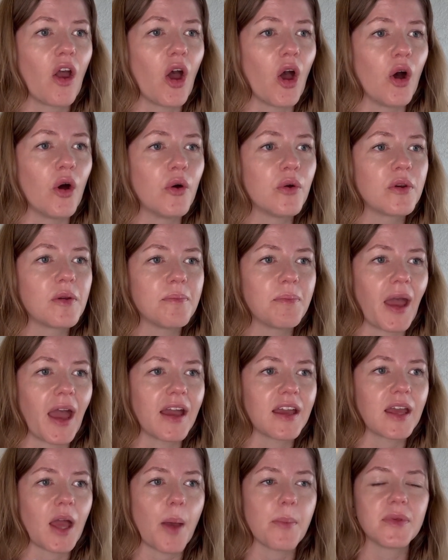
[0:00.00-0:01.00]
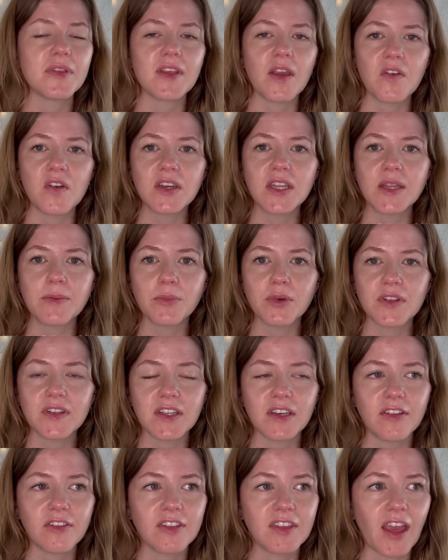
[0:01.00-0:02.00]
Own Backup,
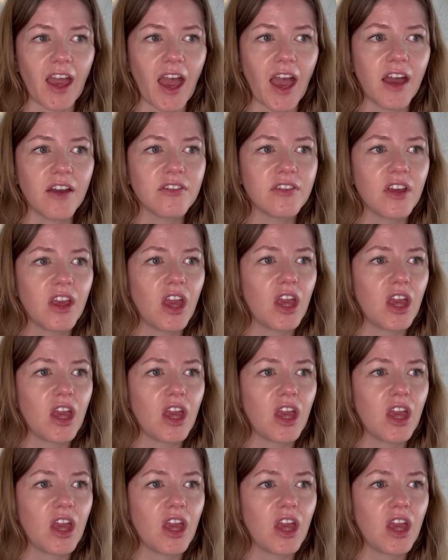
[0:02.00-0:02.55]
17% of staff,